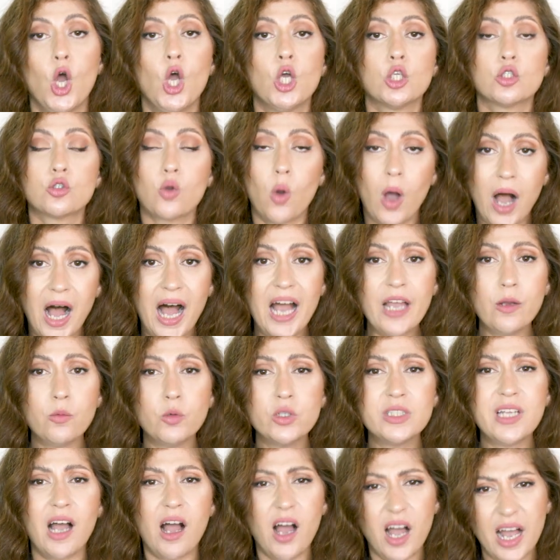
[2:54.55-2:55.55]
So I
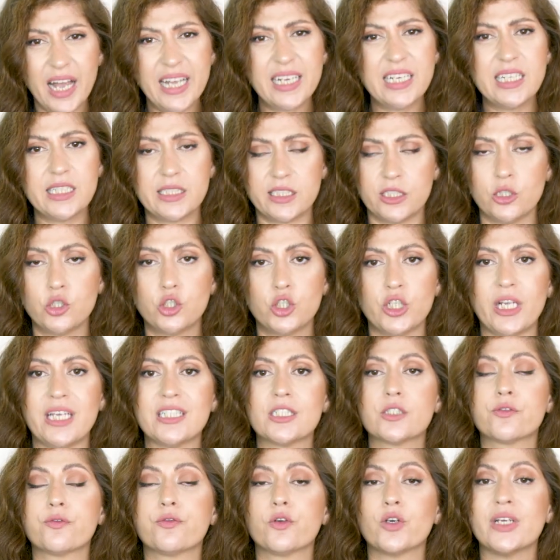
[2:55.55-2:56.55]
would highly
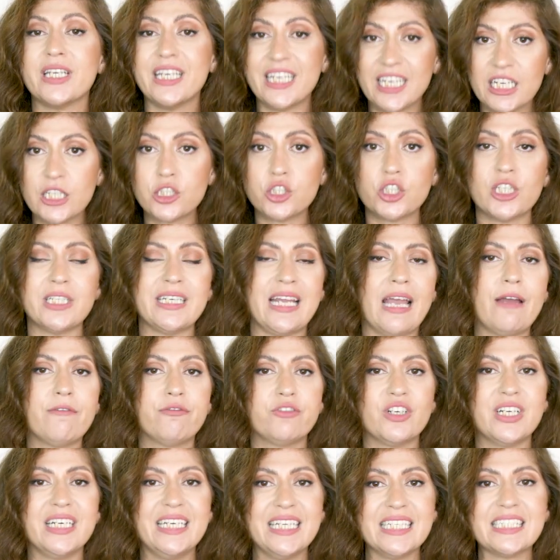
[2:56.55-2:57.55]
suggest for each and
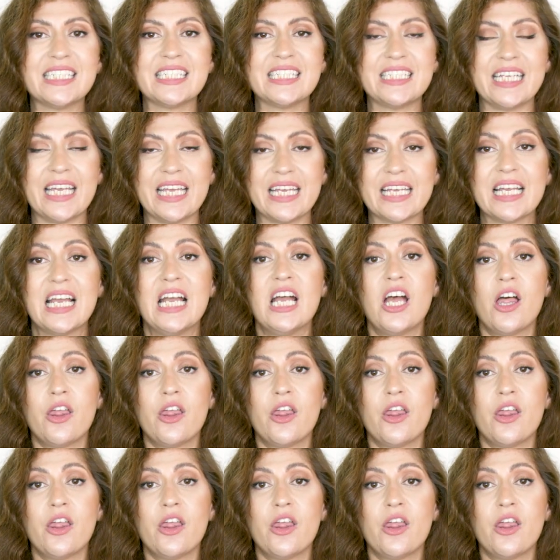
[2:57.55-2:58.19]
every listing